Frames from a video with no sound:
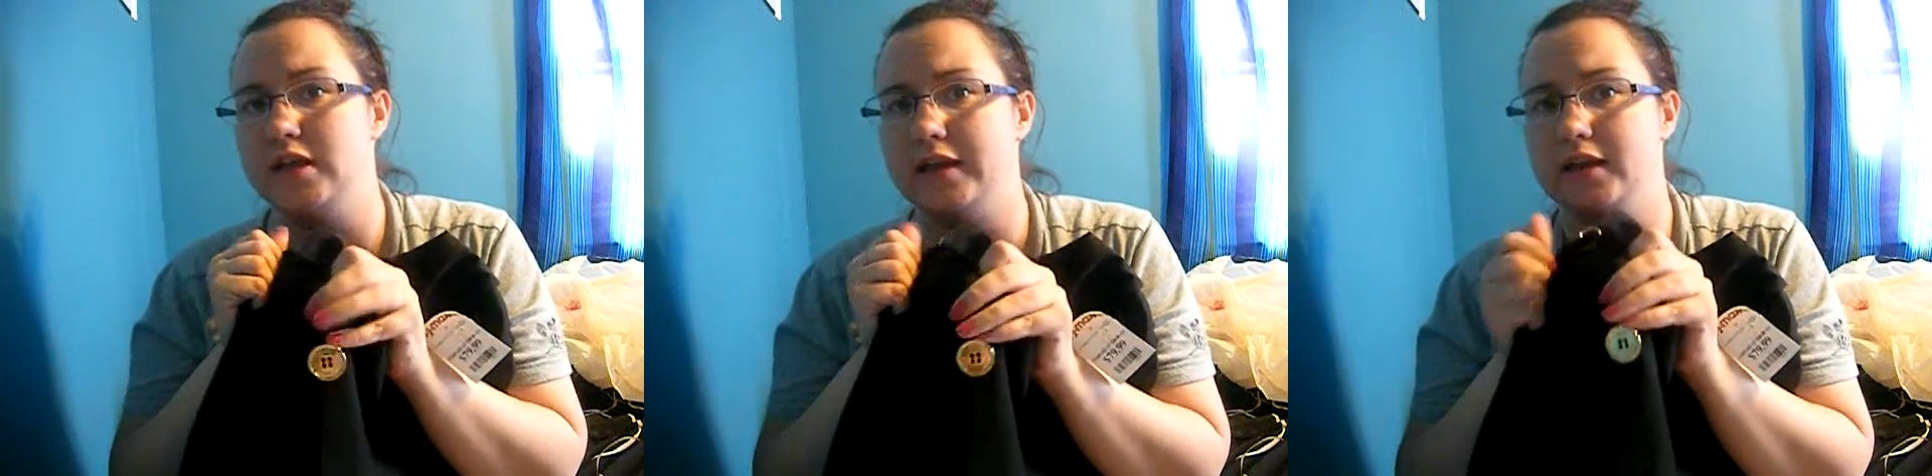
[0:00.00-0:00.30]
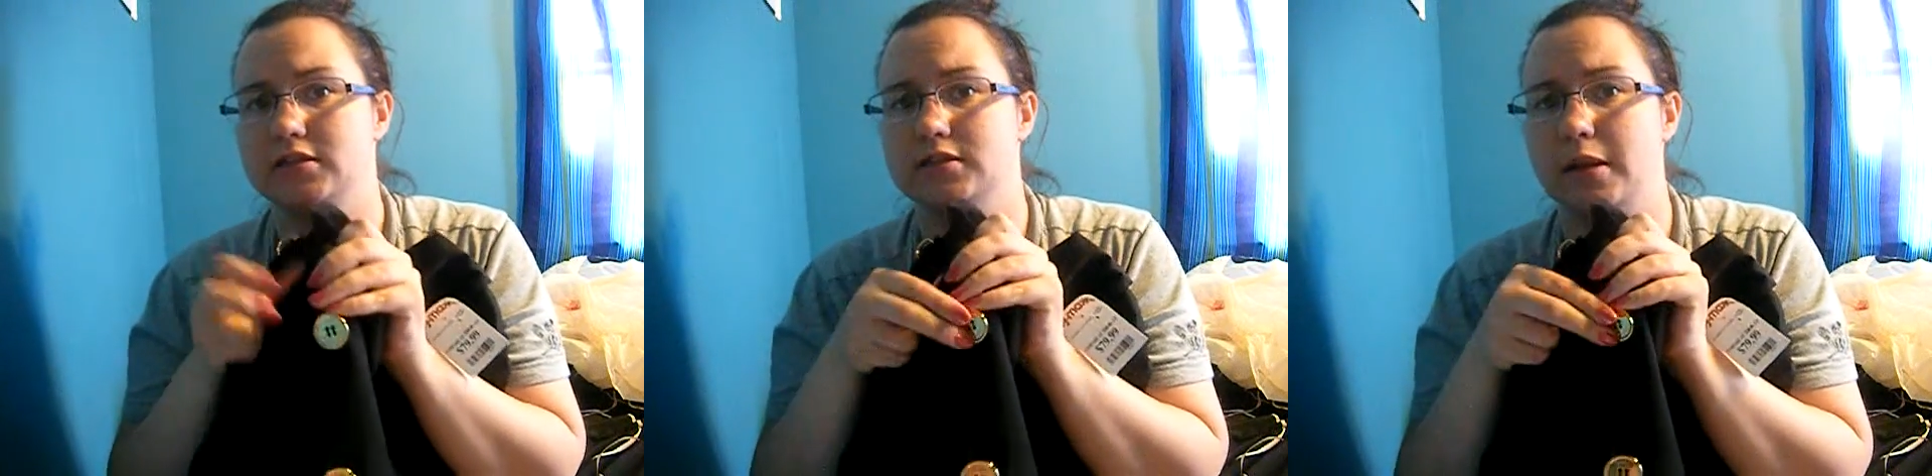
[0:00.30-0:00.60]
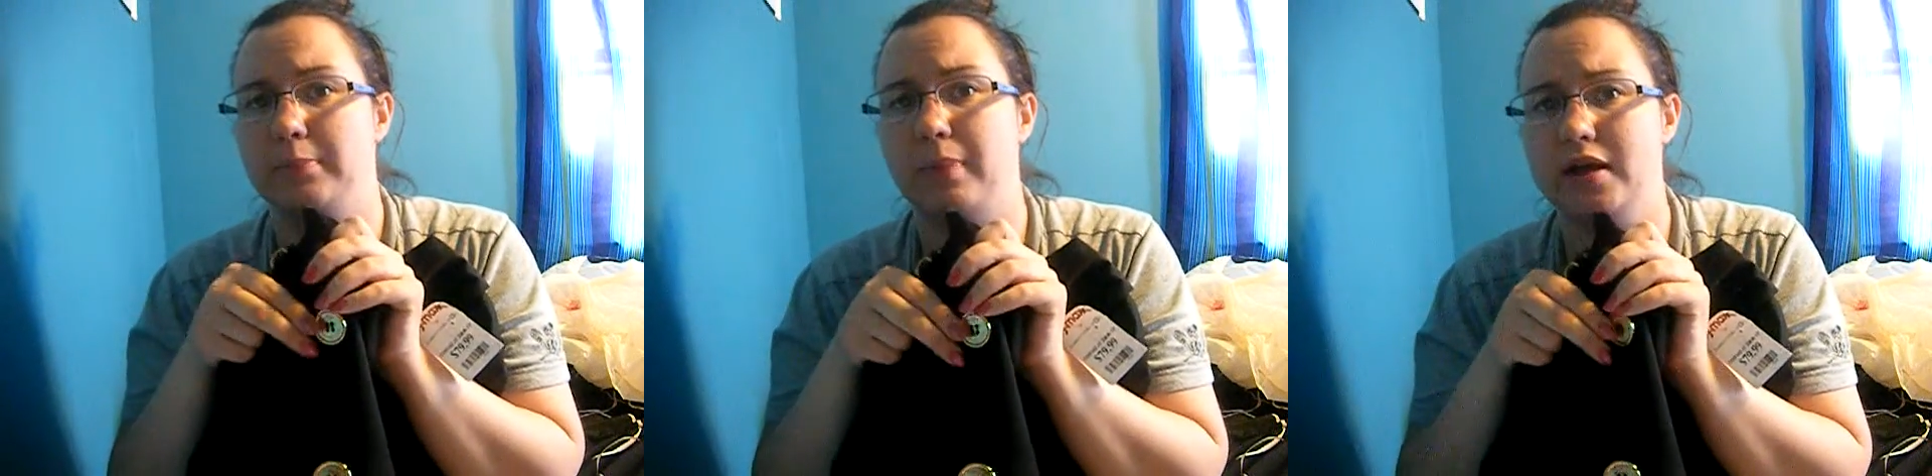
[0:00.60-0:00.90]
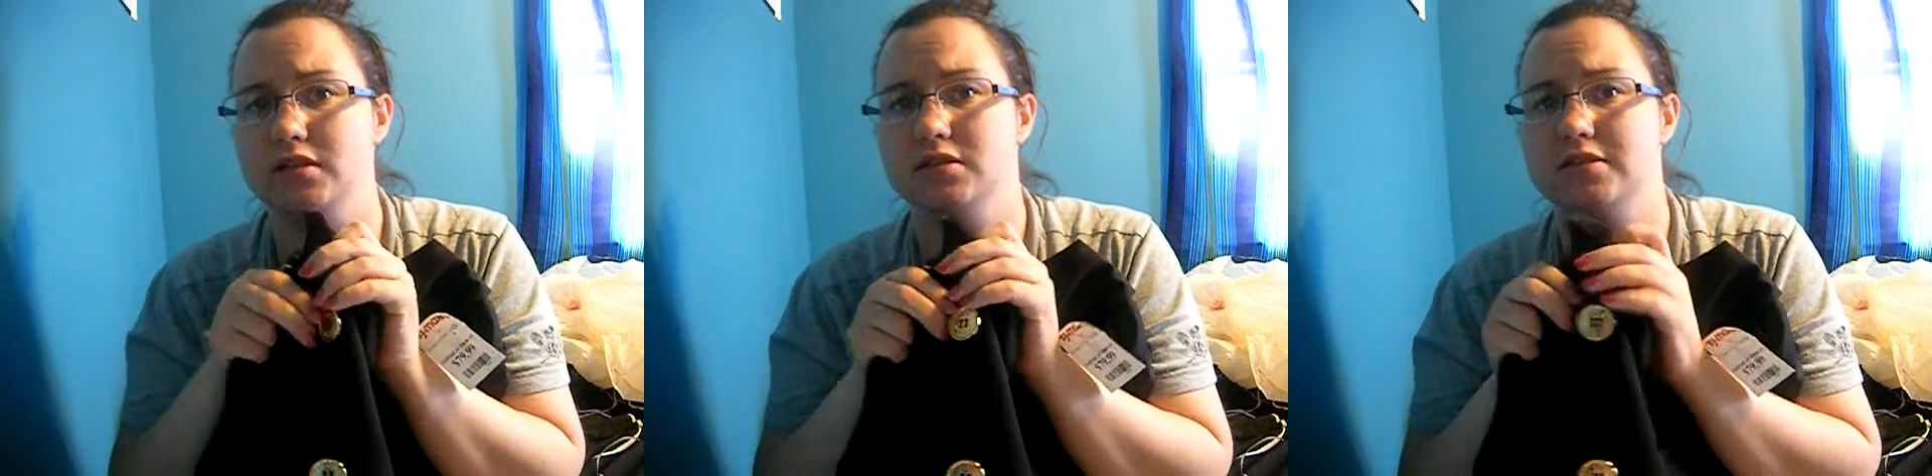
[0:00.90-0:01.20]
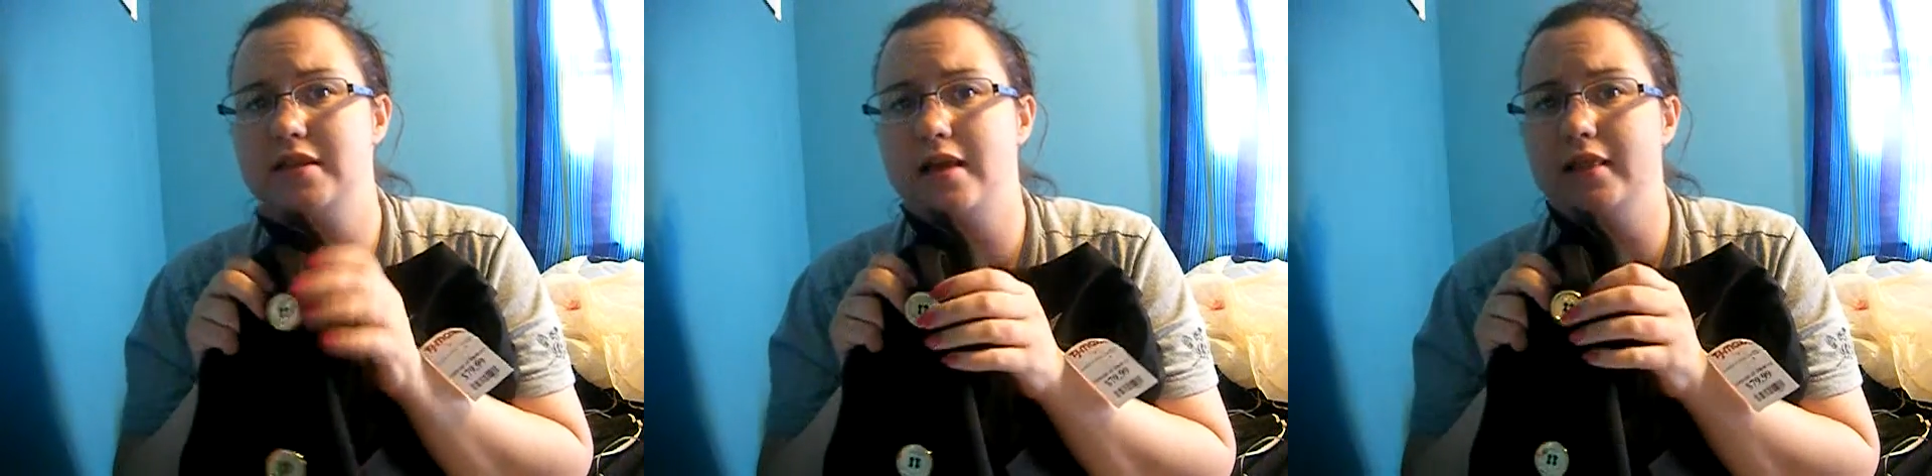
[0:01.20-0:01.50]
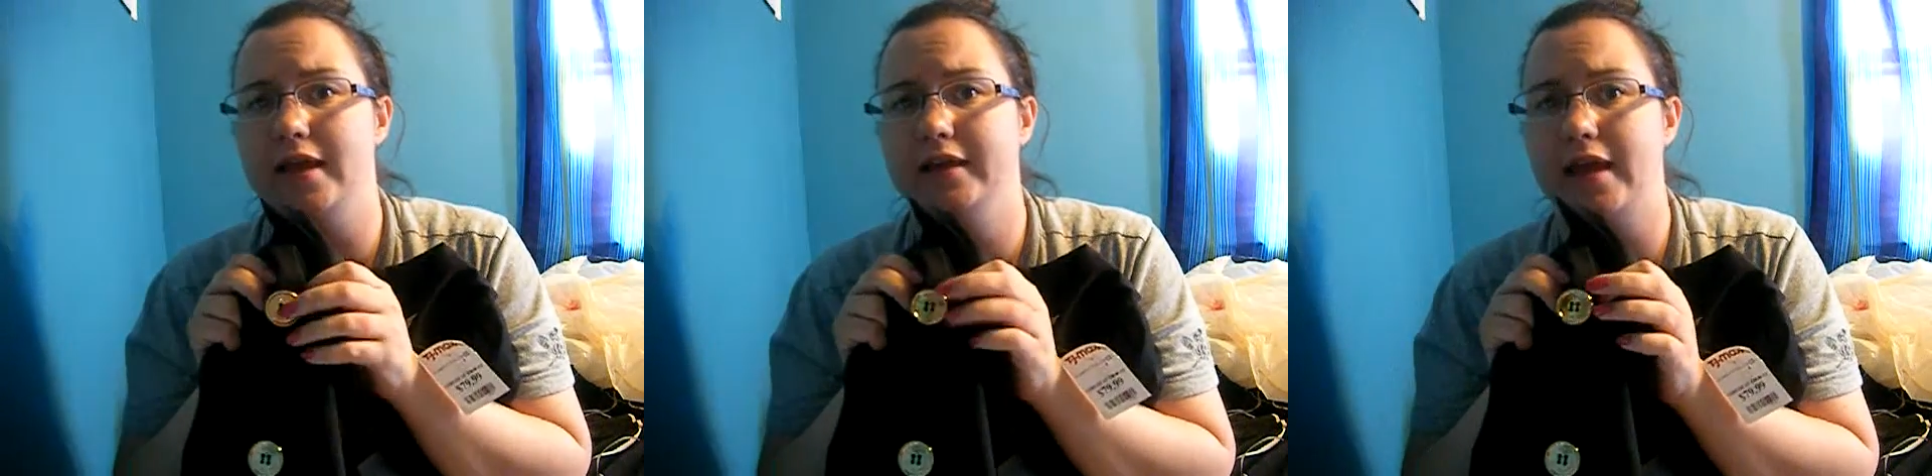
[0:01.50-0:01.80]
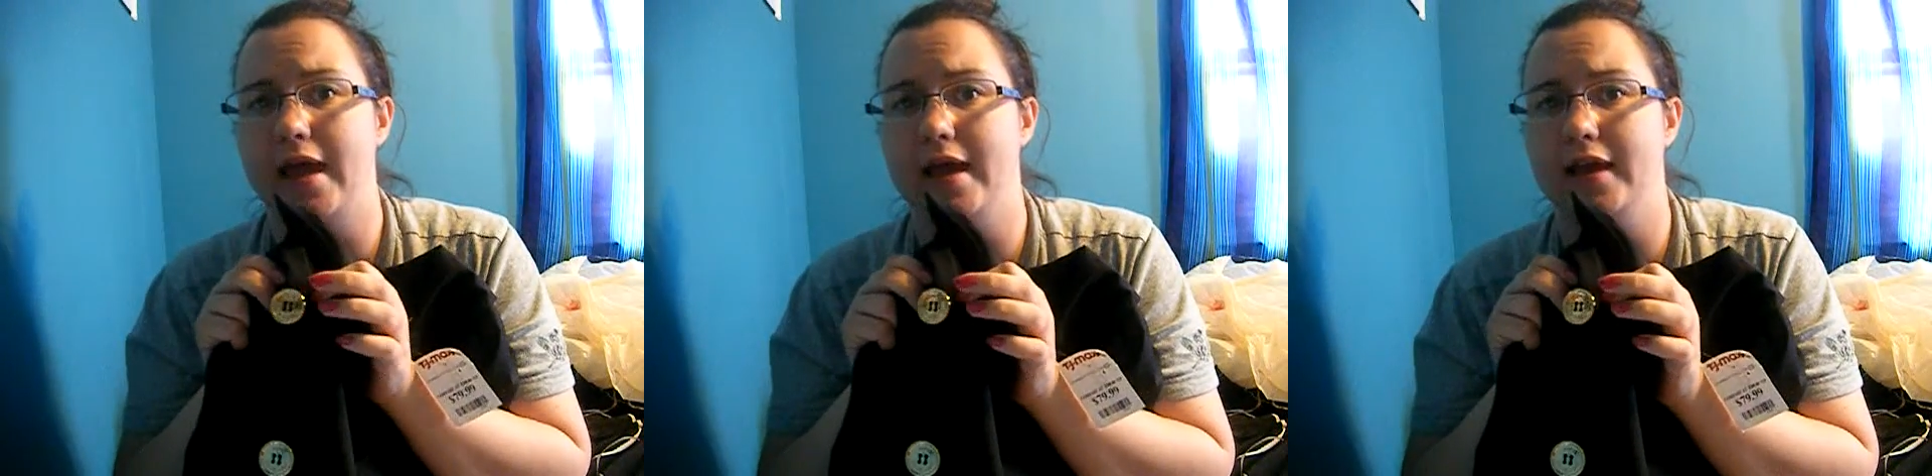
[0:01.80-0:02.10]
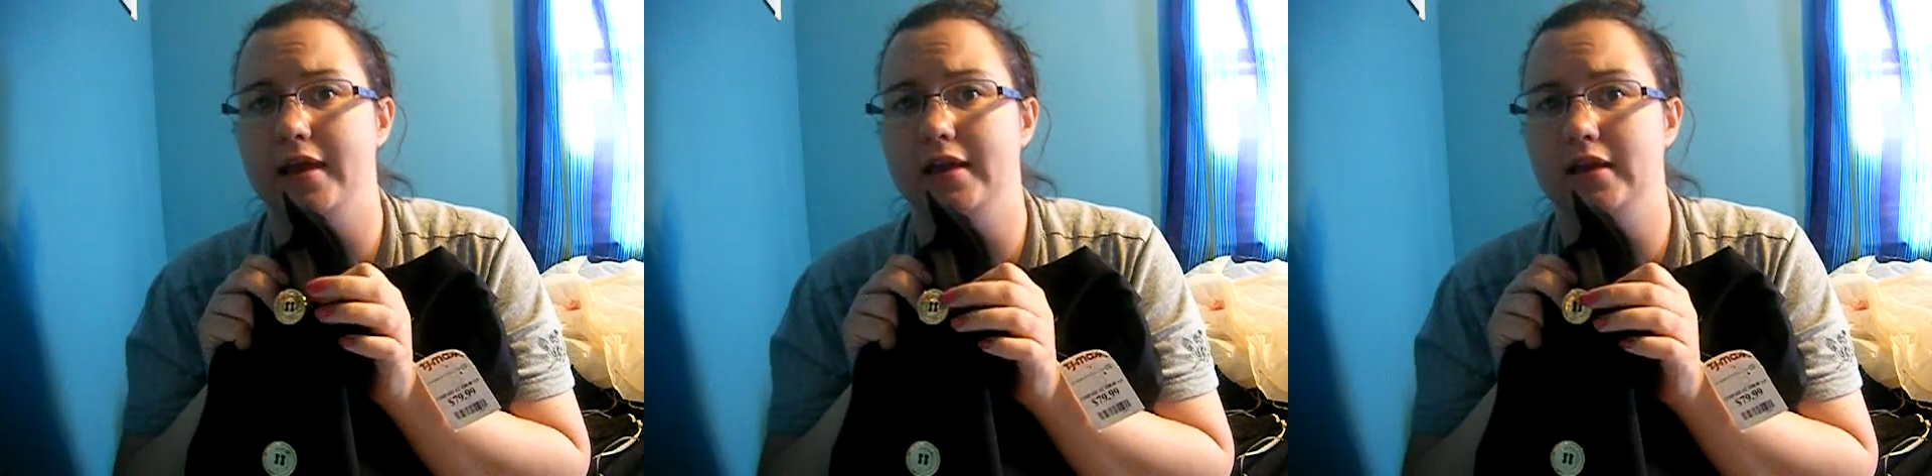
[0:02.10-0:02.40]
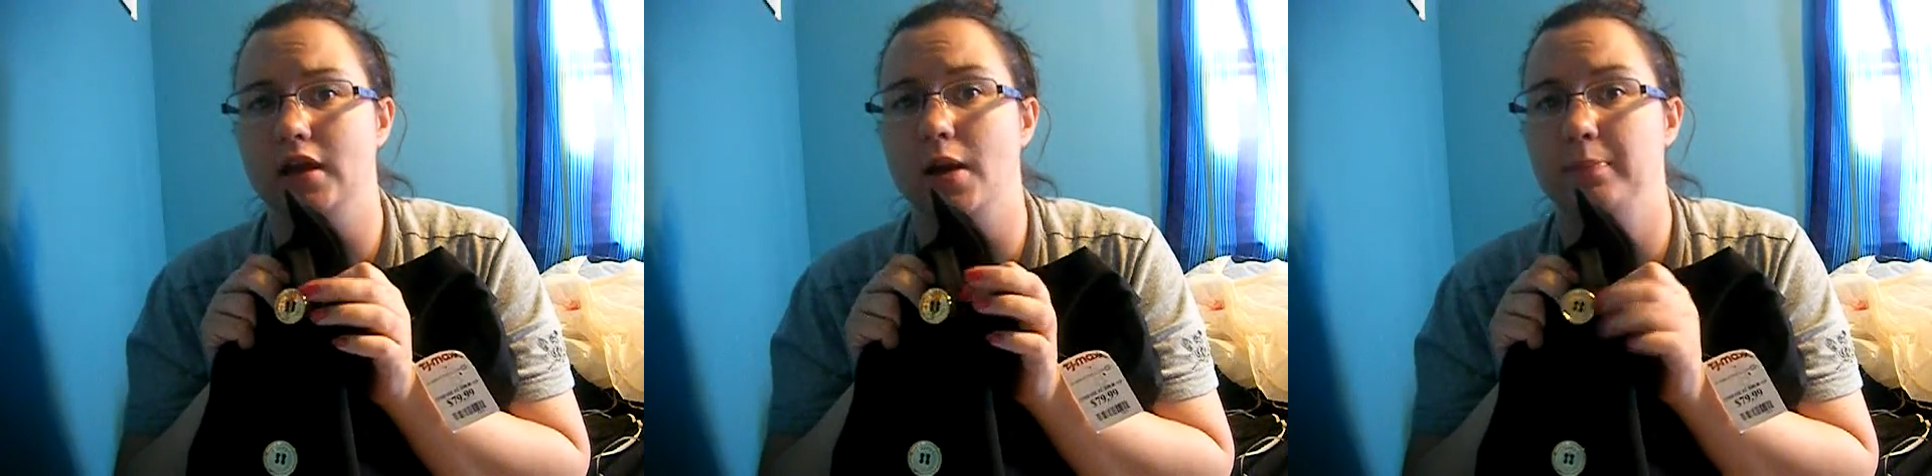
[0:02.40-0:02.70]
and it's a buttons like a